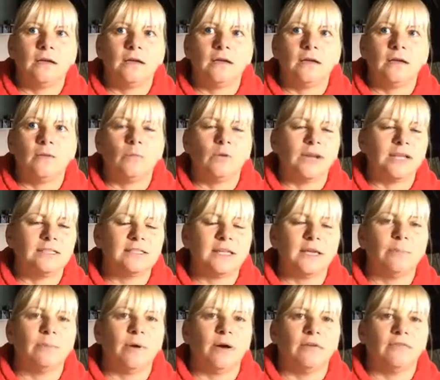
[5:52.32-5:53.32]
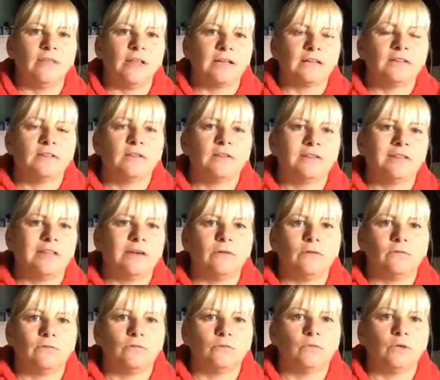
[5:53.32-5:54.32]
when I say above, like they
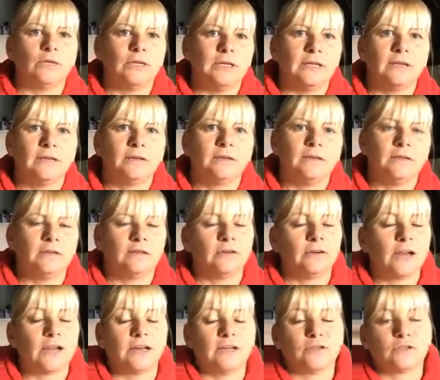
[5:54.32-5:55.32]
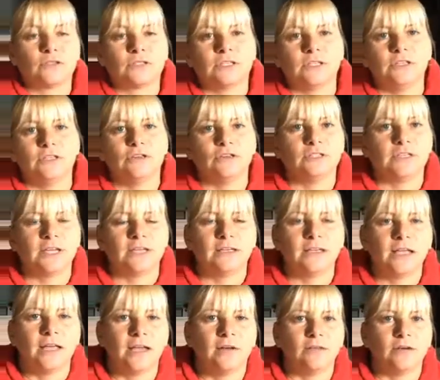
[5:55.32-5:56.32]
don't really they're not interested in your
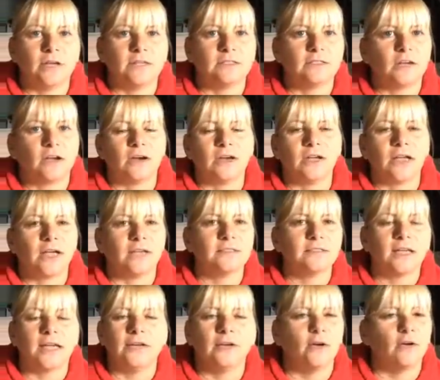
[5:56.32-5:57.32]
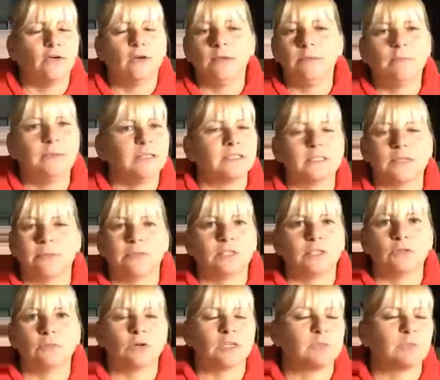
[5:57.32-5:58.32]
10K race. Sorry, guys. I know it means something
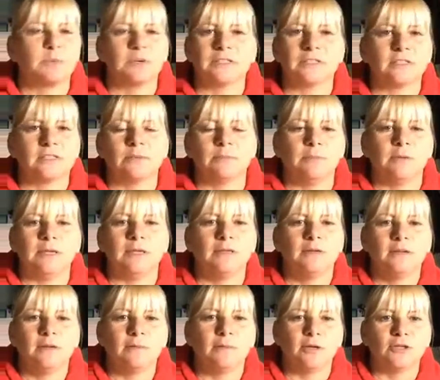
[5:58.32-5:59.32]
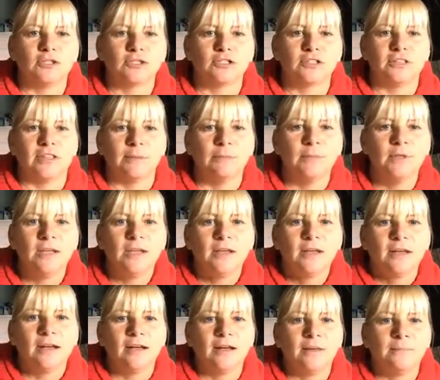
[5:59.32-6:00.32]
to us, but it doesn't mean much to them.
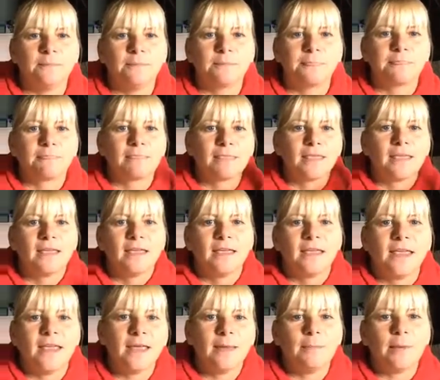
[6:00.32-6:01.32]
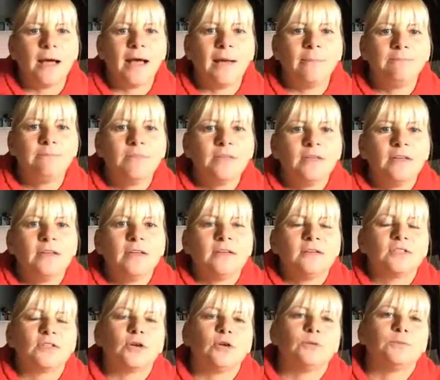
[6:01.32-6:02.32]
Um, hey, Bob.
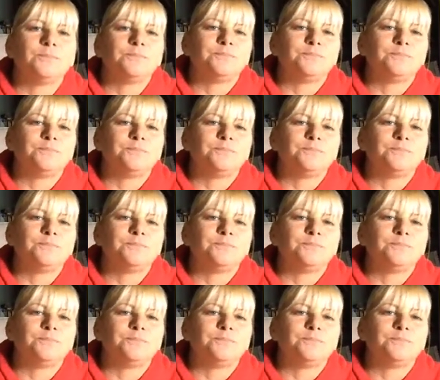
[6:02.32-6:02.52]
So